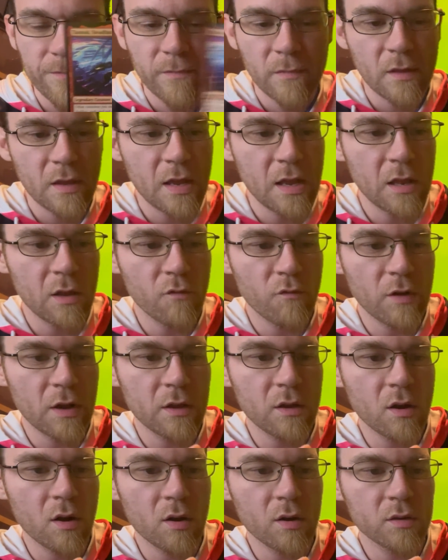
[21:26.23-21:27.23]
And red
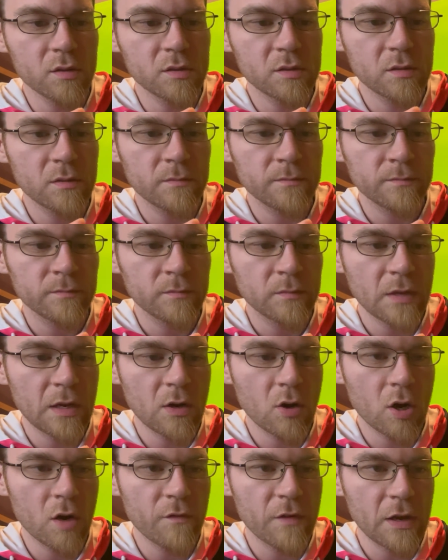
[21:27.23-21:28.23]
cards and
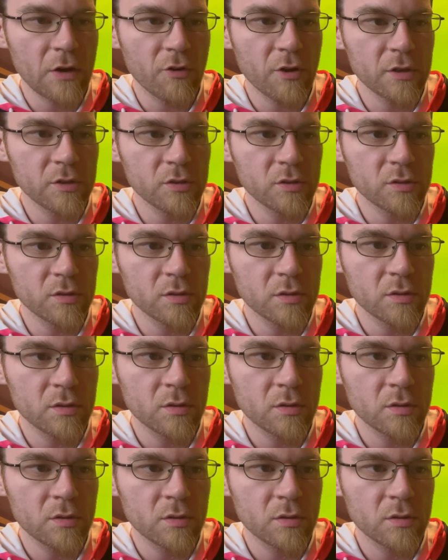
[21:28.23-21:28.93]
artifact creatures.